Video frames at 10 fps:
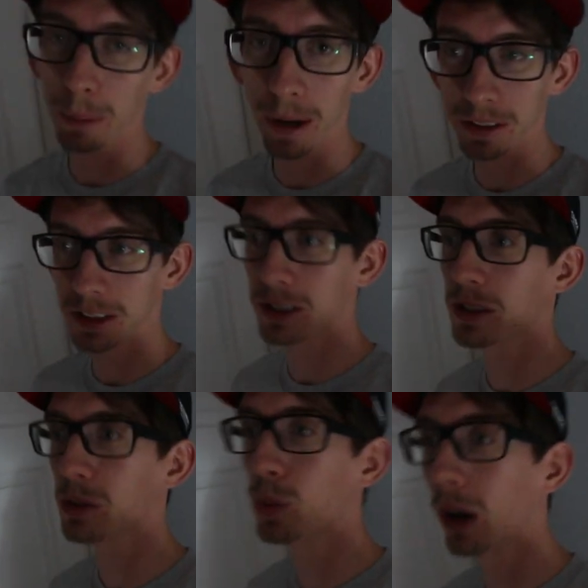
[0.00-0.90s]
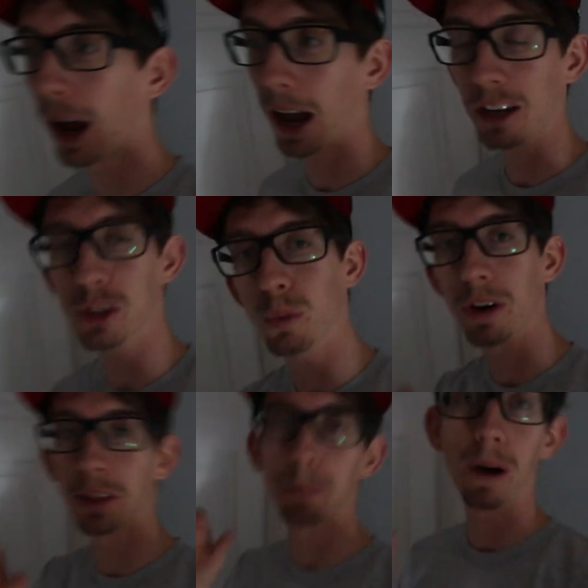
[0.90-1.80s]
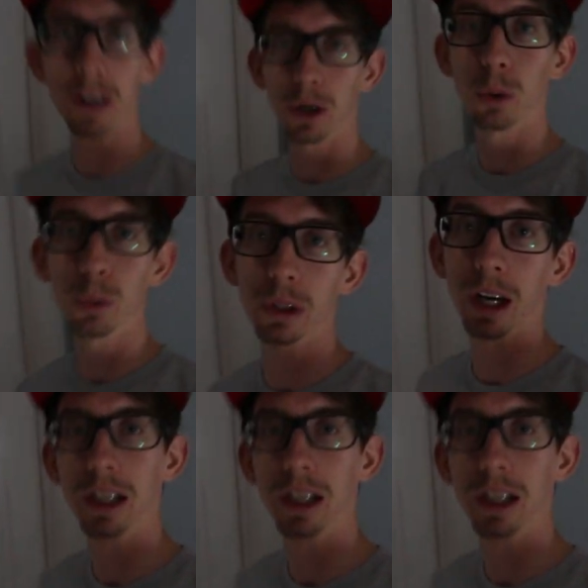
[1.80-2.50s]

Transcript: about this is what I actually wanted the body only.